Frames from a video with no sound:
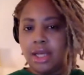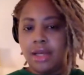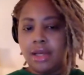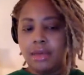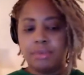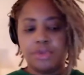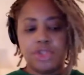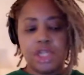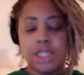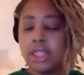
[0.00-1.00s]
Um,
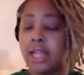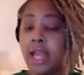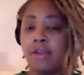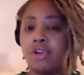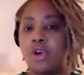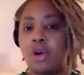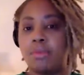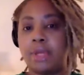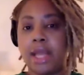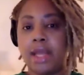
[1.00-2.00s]
she did not grow
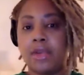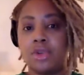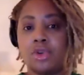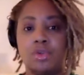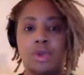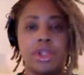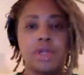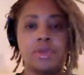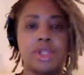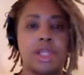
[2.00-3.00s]
up in a household where
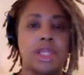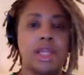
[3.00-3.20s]
there was any